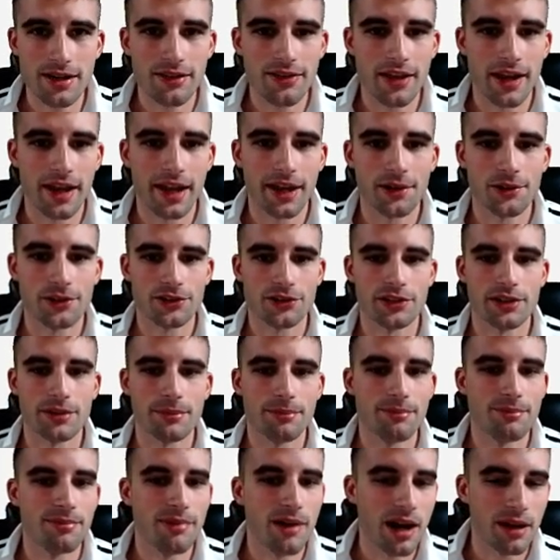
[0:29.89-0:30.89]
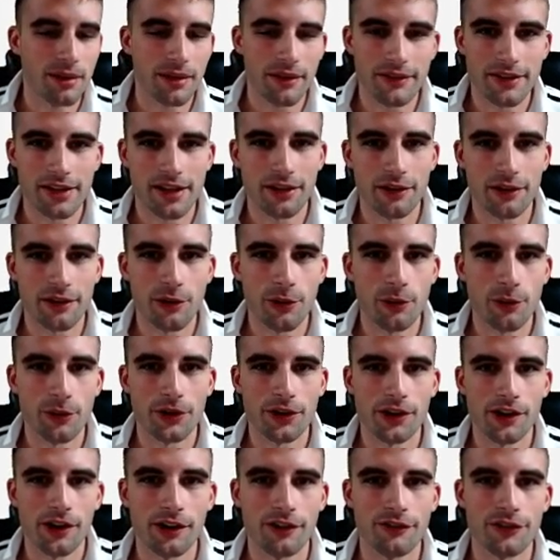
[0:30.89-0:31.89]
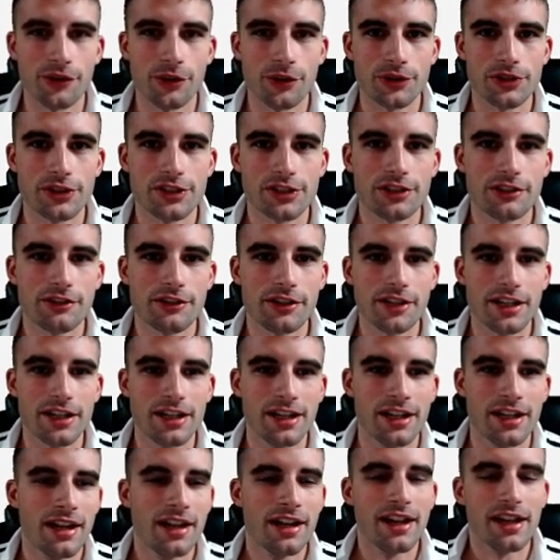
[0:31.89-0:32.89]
the handle is in the bottom left-hand corner of your screen.